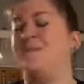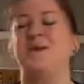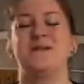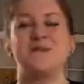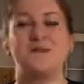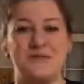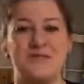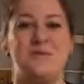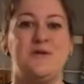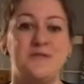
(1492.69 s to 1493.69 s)
but it's going
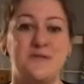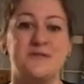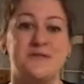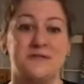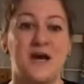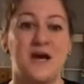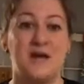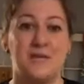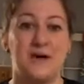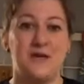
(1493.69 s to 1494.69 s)
to be for this
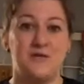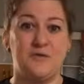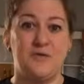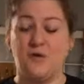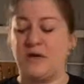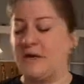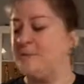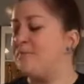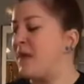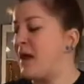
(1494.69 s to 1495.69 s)
entire batch of
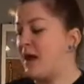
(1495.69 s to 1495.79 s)
gnocchi.